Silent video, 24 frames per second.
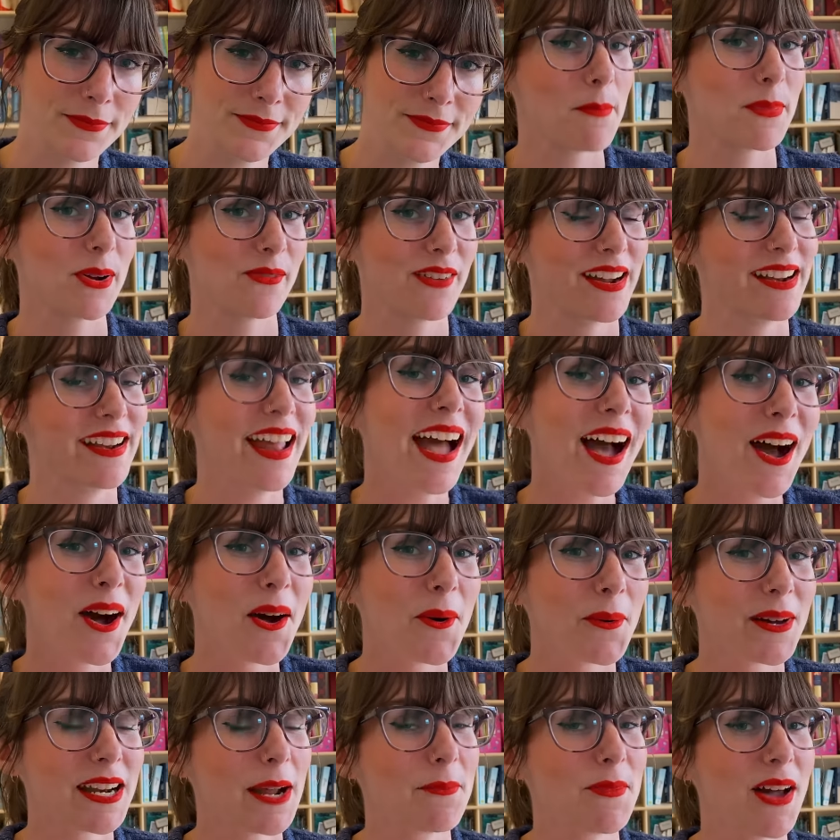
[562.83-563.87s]
But right now,
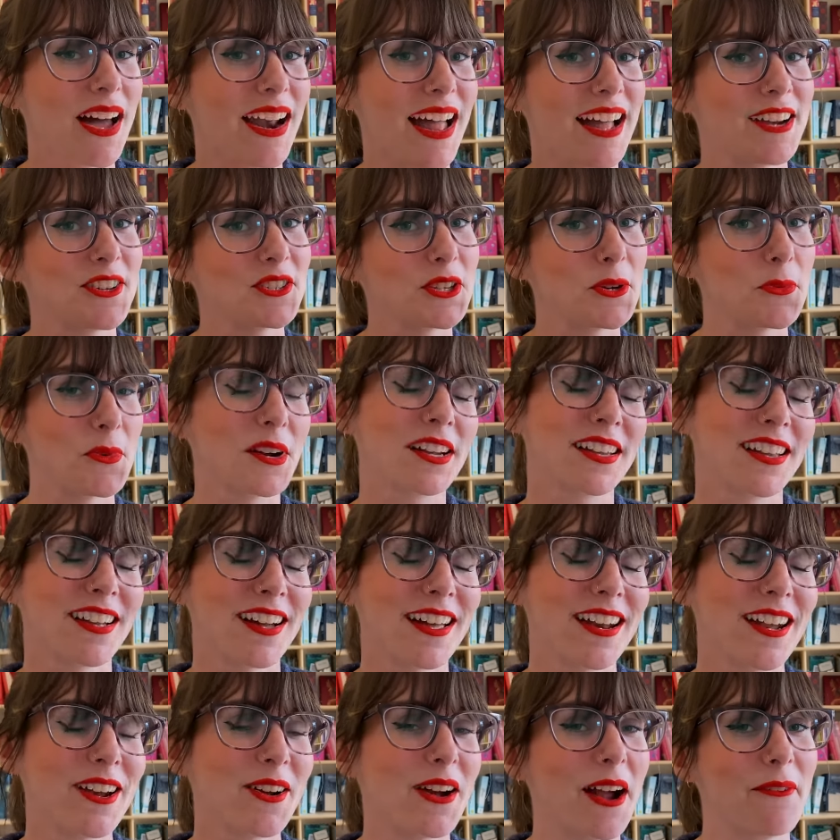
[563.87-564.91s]
when I'm not actually working
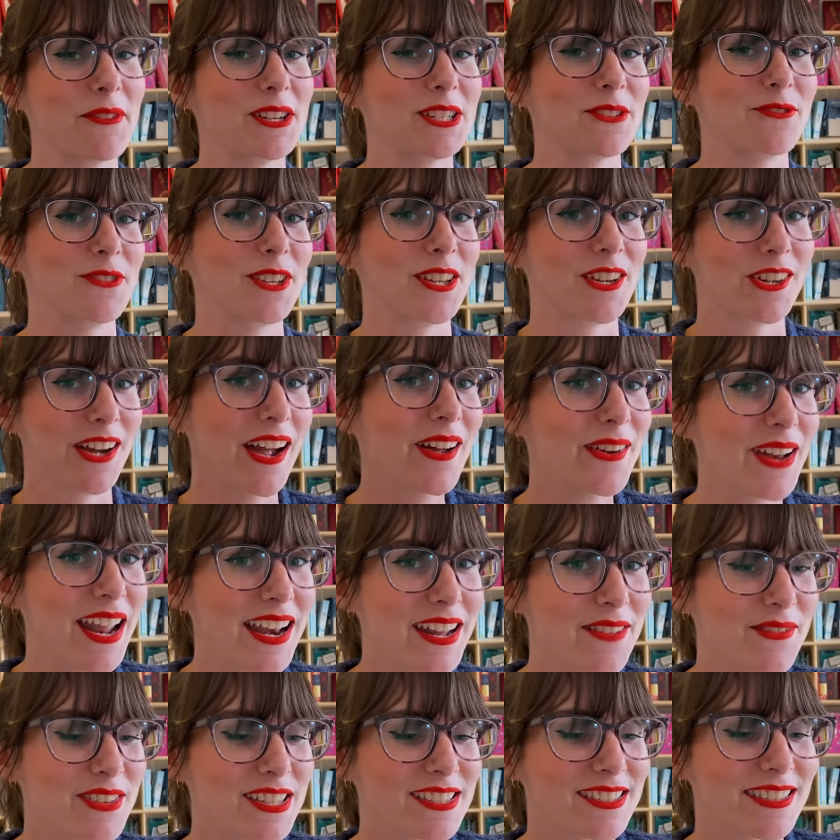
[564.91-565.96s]
on it or having to figure out any
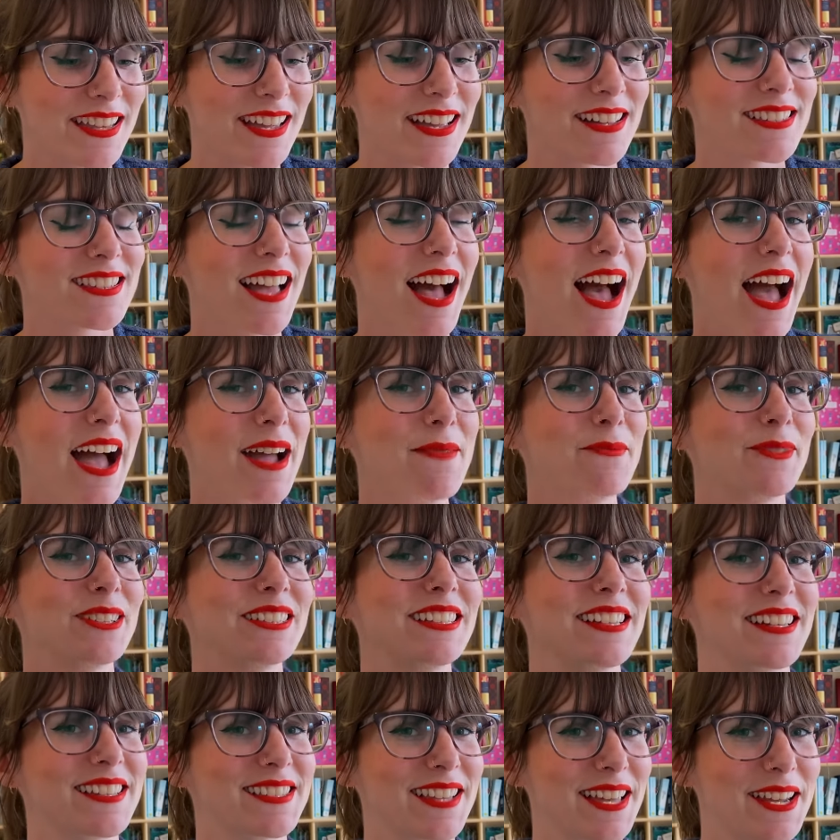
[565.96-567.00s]
of these things, I'm
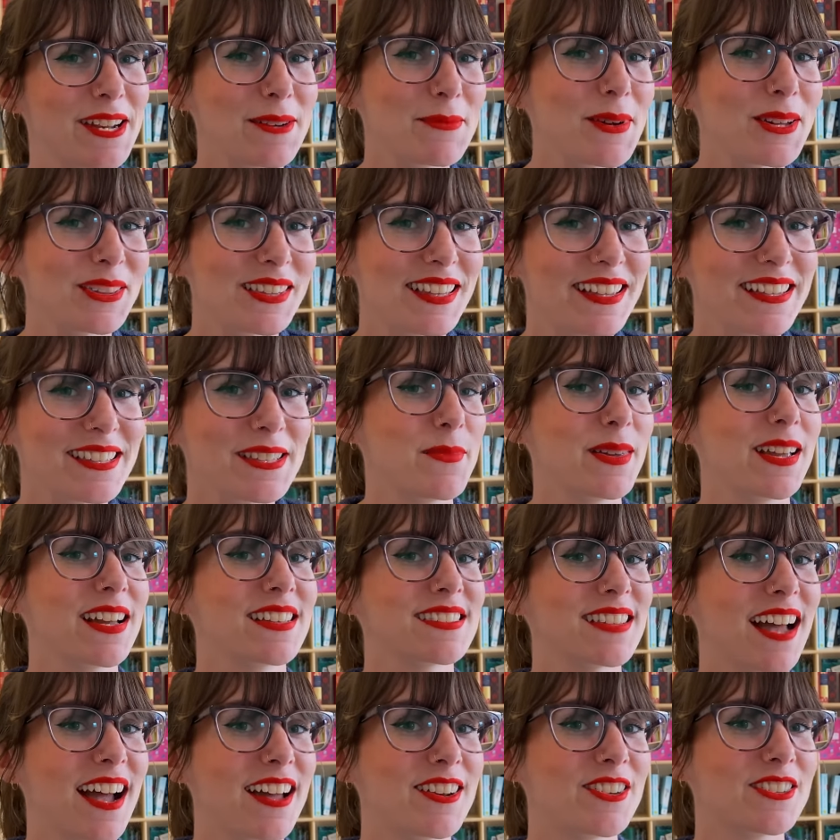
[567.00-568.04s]
really excited about this
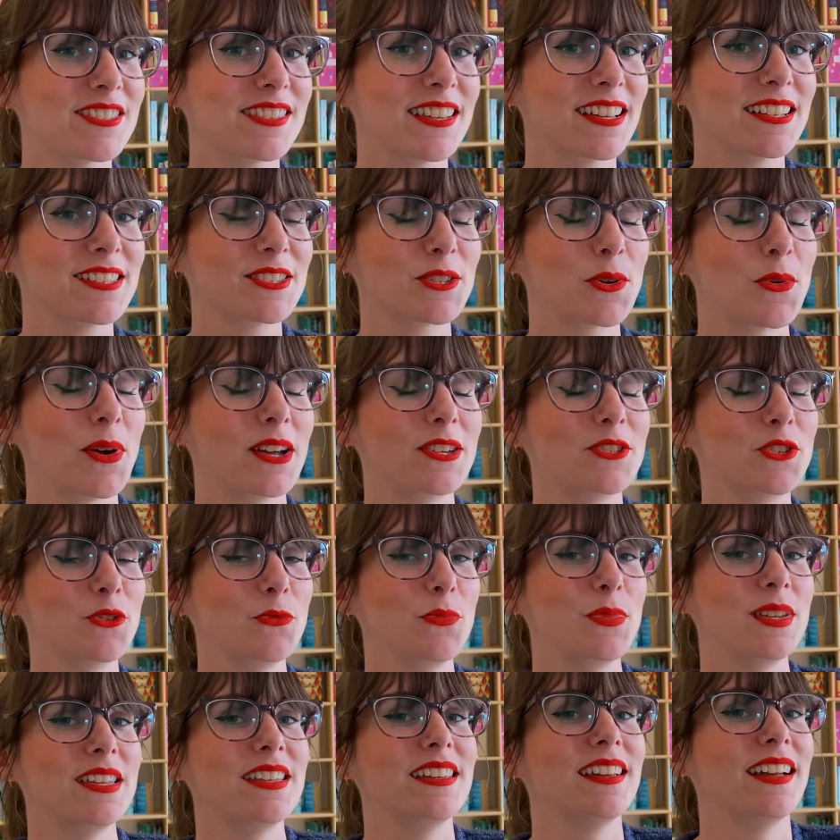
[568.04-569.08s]
because I just think it's going to
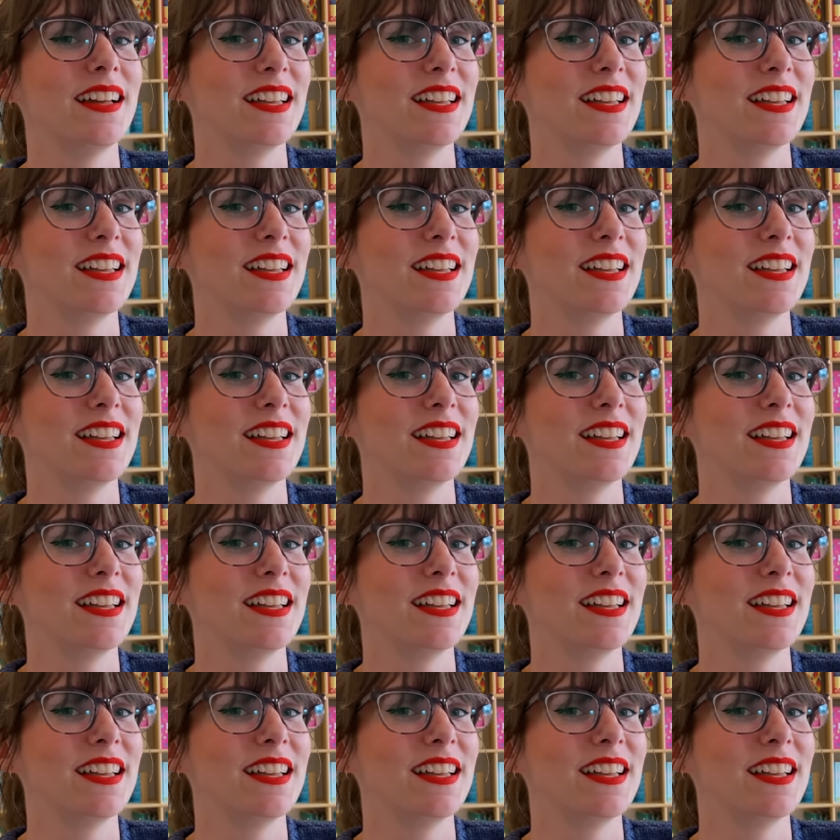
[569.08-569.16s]
be